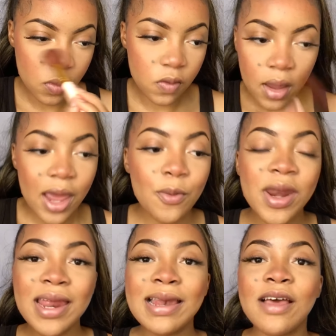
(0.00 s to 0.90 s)
And what
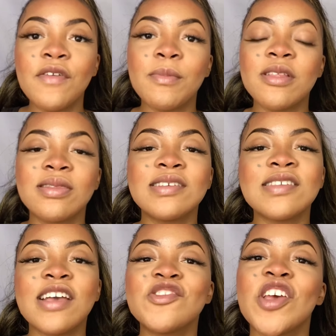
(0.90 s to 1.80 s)
I love about this
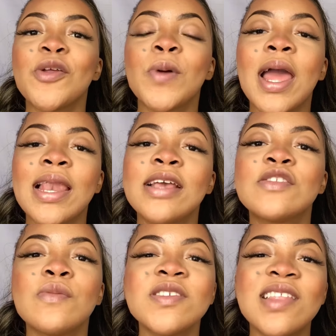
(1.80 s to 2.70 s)
eyeshadow color, it's
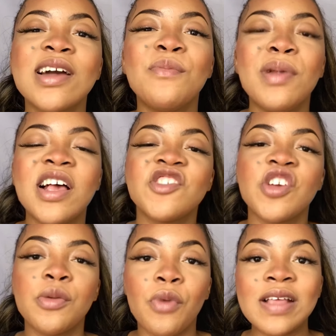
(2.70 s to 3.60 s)
almost like a blush
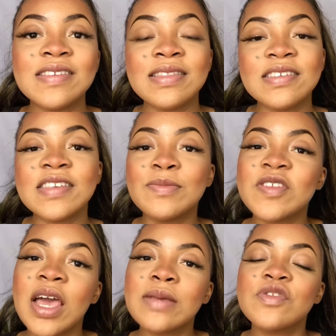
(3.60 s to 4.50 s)
and a bronzer at the same
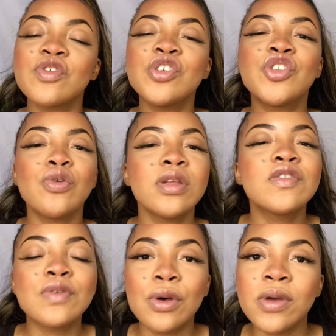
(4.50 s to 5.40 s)
time, so you don't need
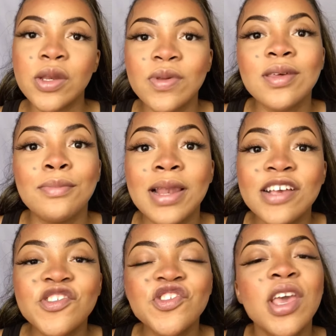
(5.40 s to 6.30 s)
to go in with a
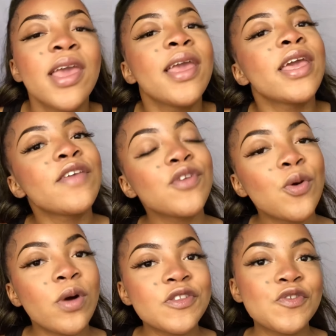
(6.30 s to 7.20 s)
blush if you don't
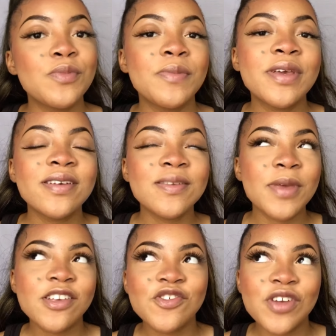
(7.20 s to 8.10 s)
want to. But because I'm
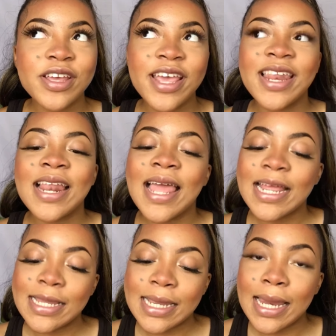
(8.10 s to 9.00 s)
extra and I like
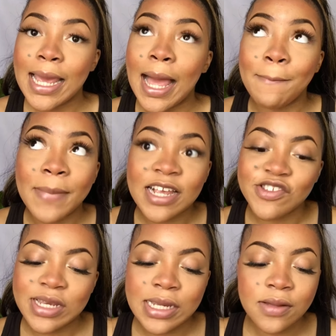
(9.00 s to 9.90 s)
looking like I'm
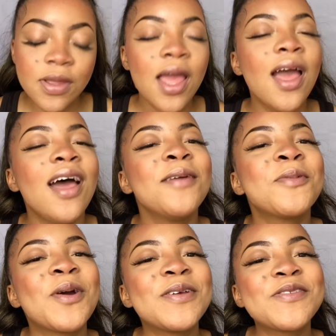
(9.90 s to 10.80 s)
blushing, I'm
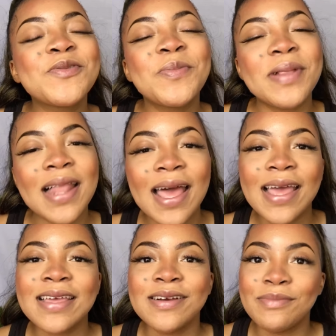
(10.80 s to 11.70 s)
going to
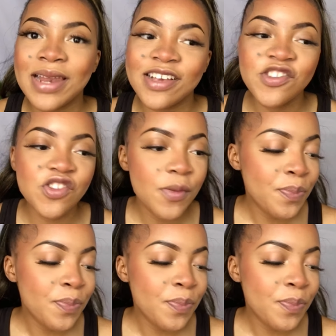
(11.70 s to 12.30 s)
apply a blush.